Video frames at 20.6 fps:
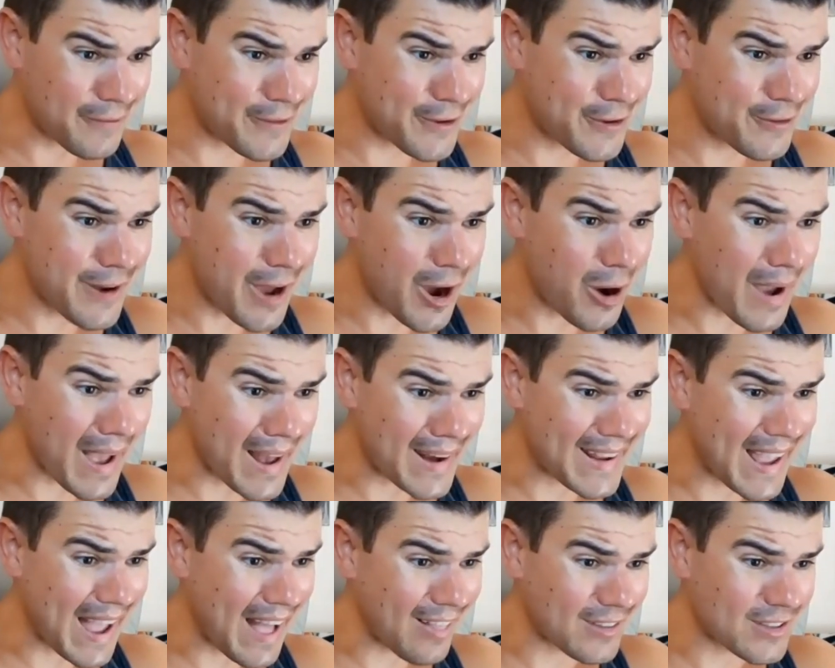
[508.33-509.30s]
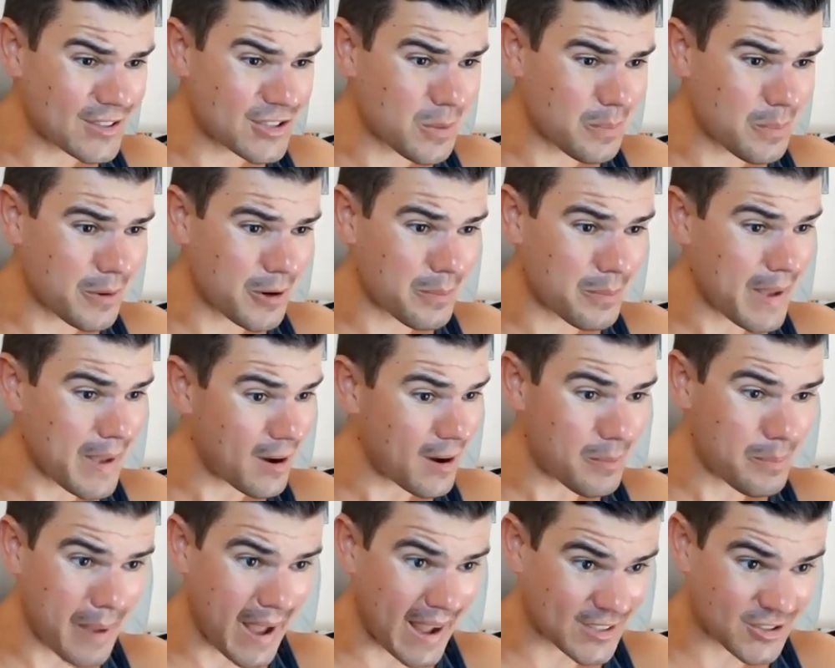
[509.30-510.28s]
If you know any eligible
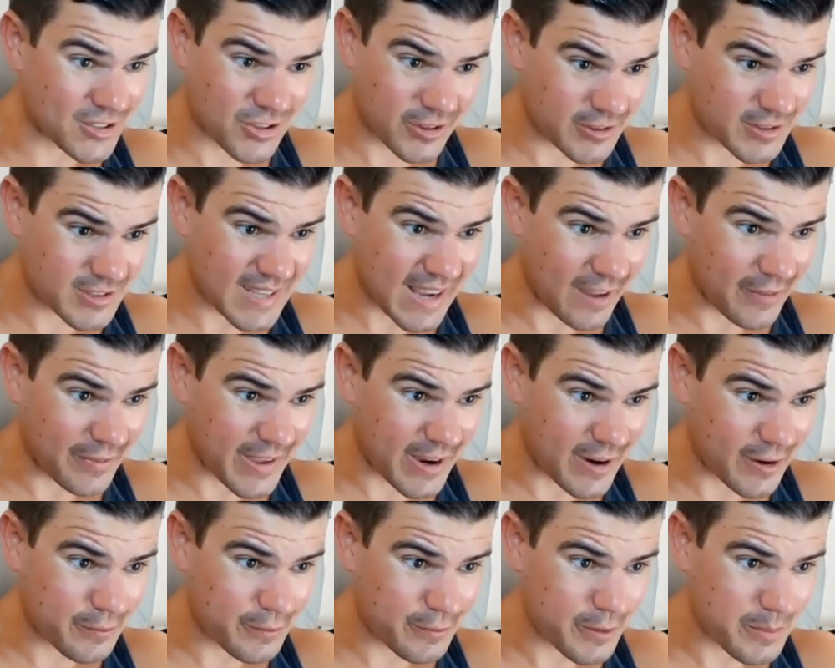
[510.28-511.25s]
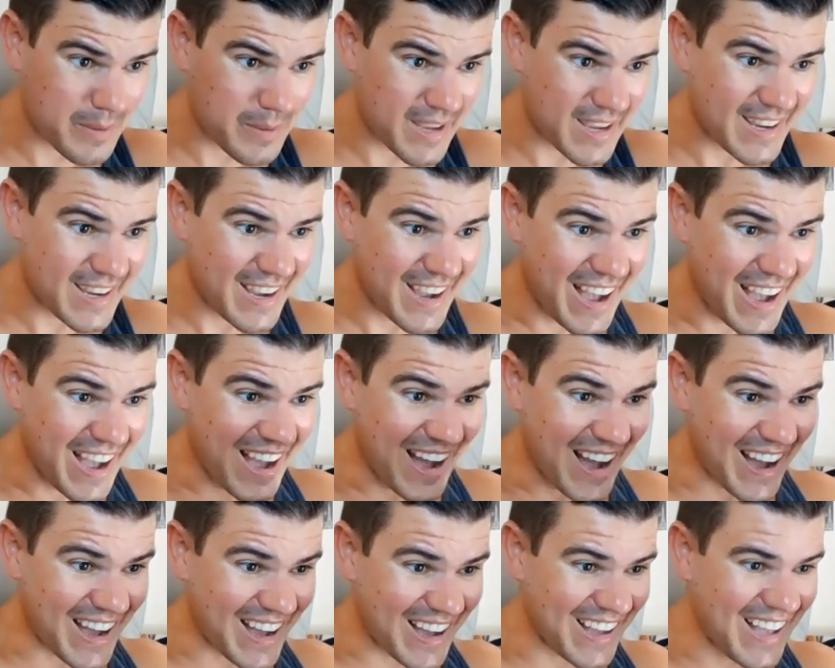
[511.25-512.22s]
male bachelors out there for me,
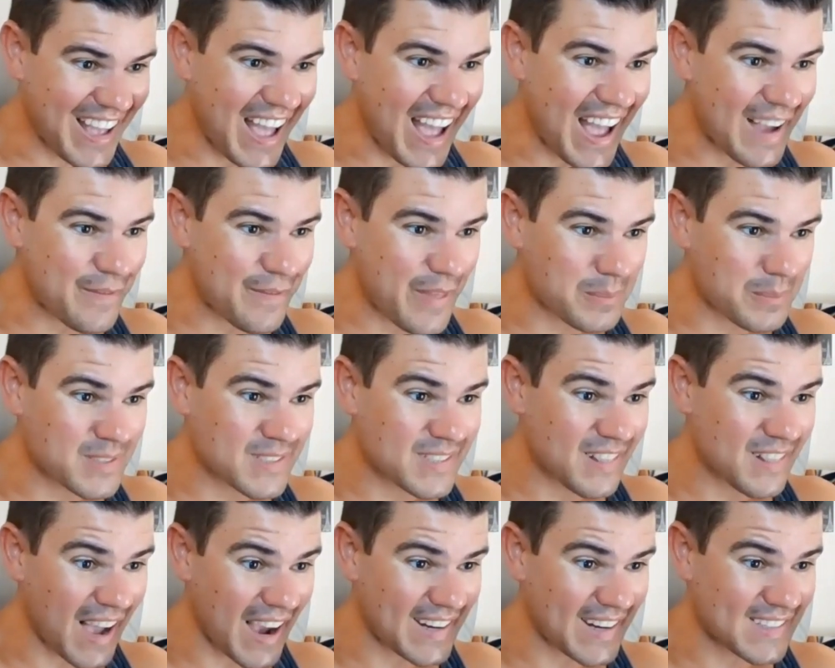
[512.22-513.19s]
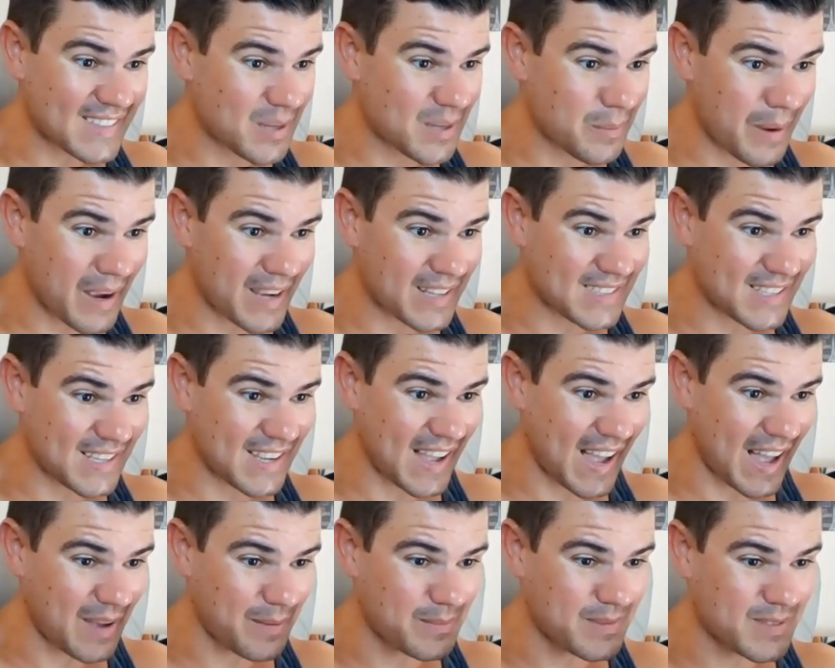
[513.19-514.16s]
have them slide into my
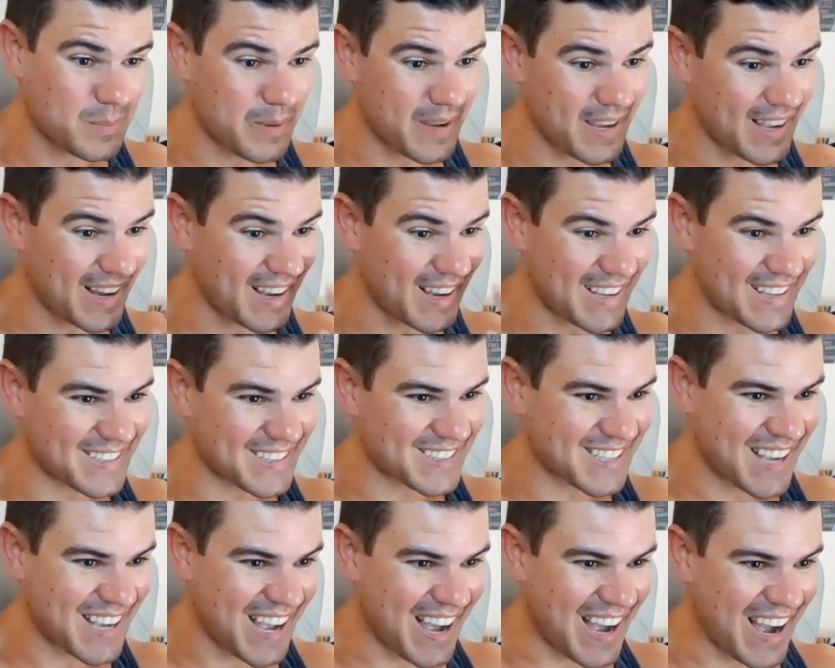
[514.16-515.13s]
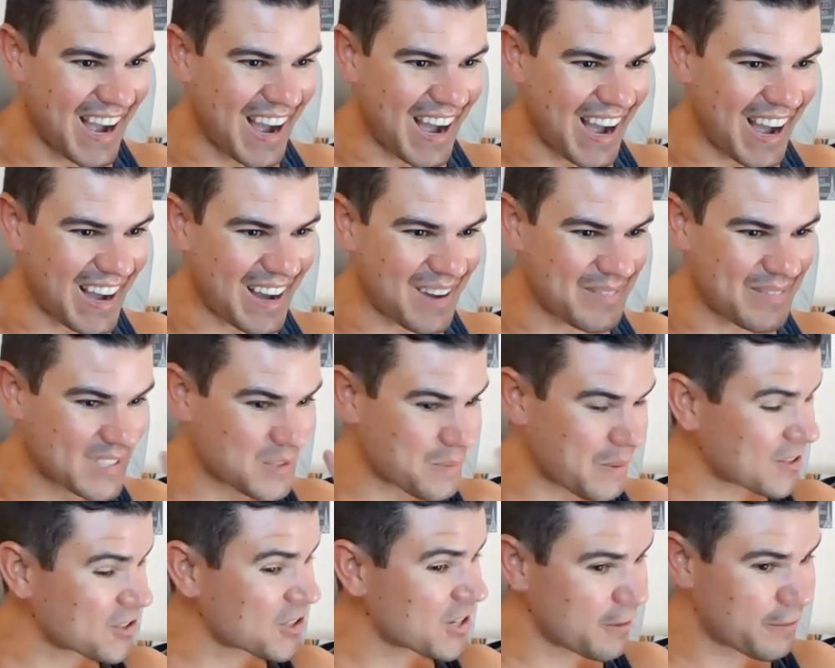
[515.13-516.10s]
DMs because,
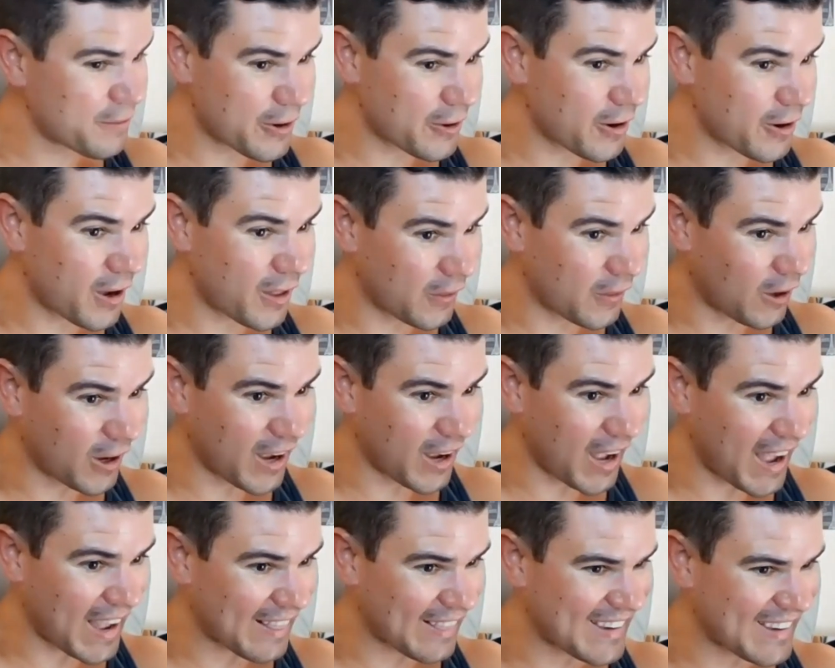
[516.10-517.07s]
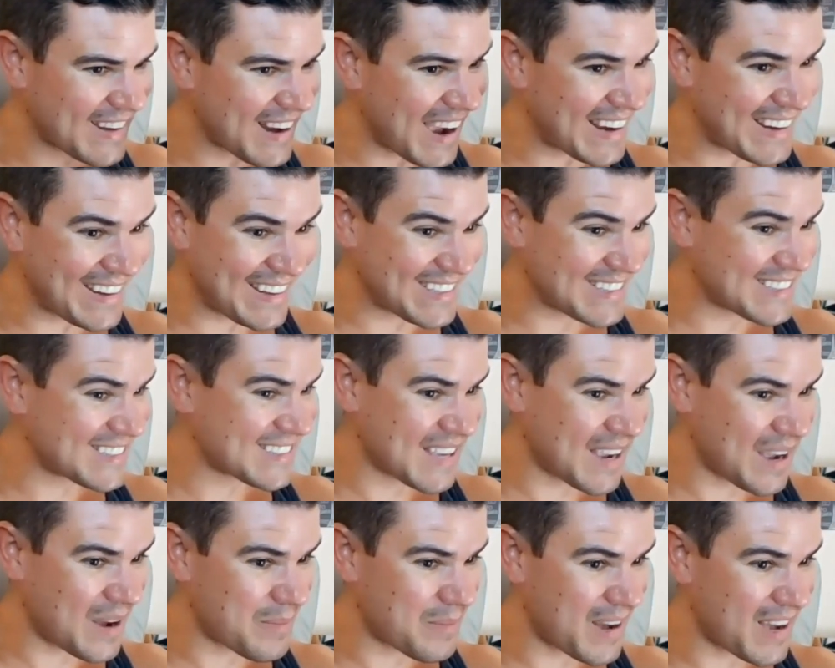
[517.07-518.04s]
especially if they're on Long Island, I need
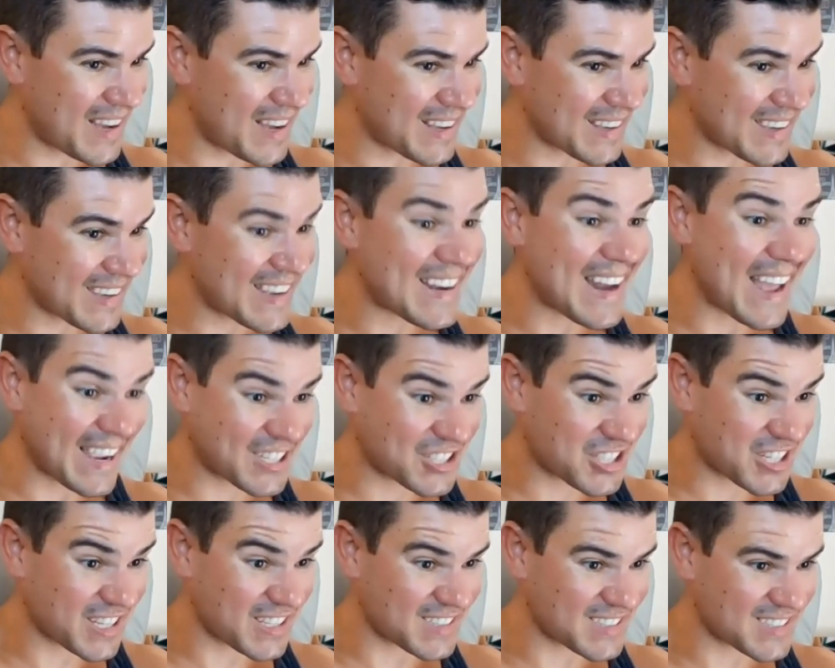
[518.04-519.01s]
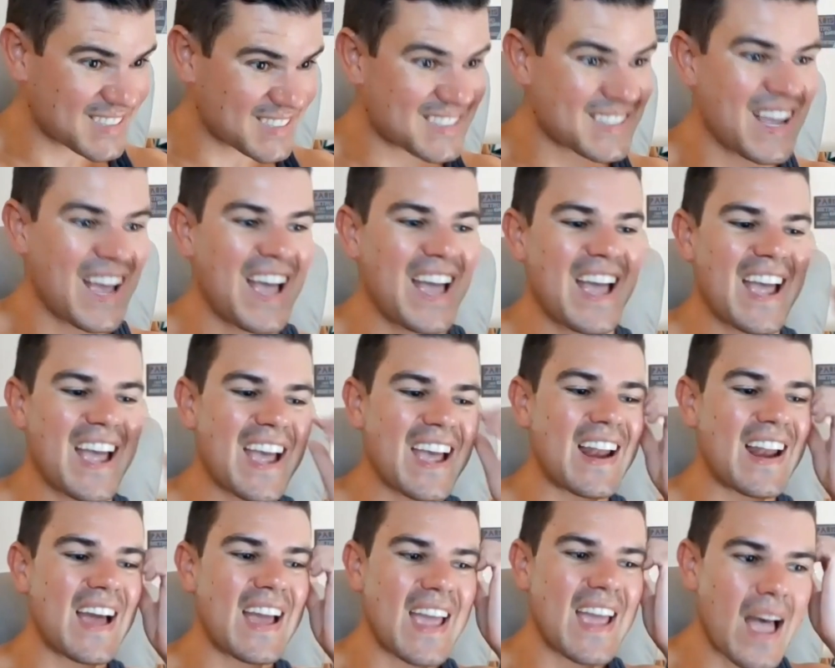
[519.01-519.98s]
some connections.
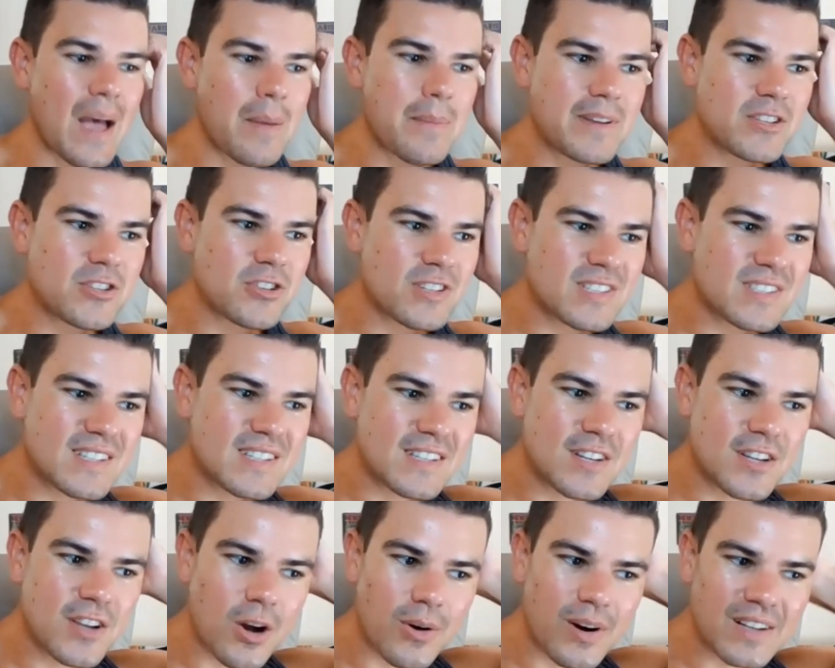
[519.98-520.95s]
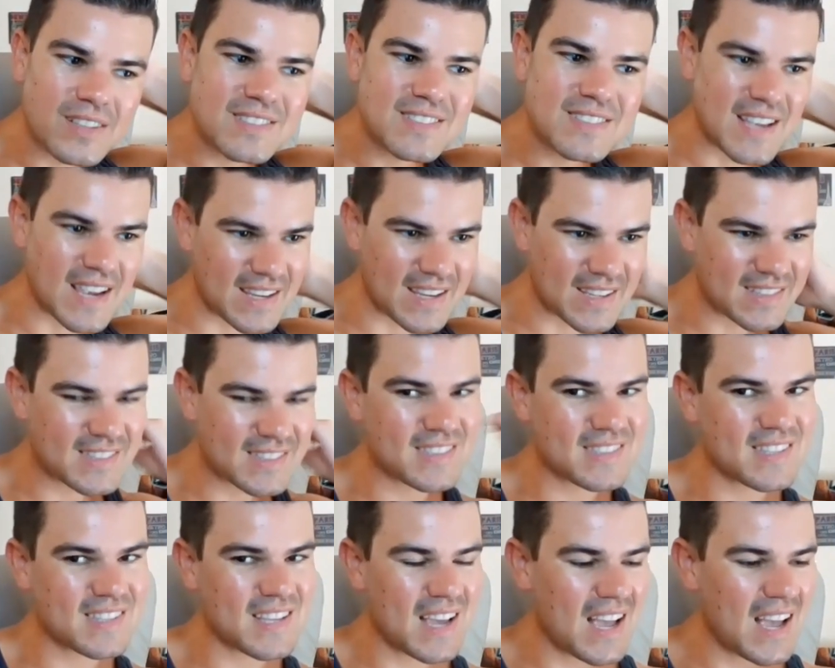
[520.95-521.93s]
And I am interested to go on
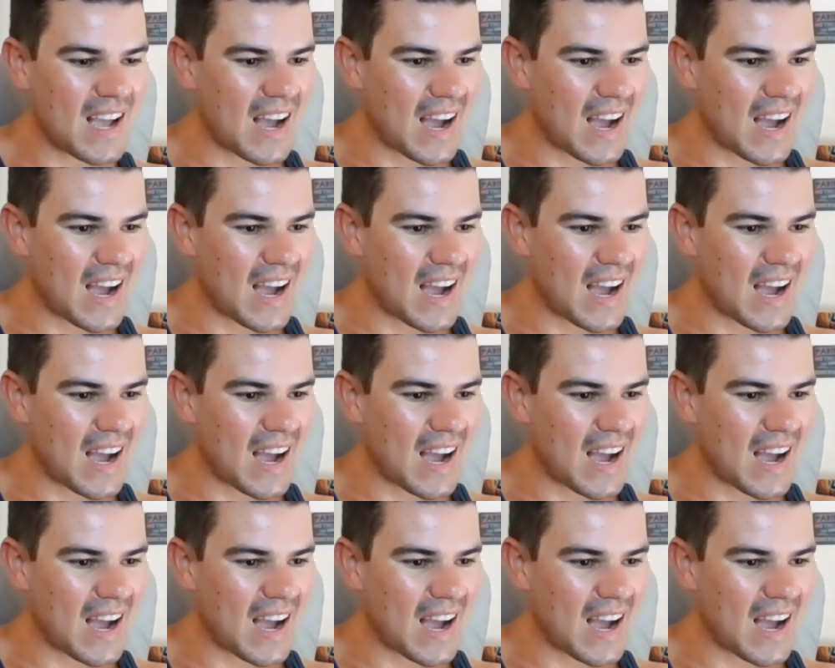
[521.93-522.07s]
dates.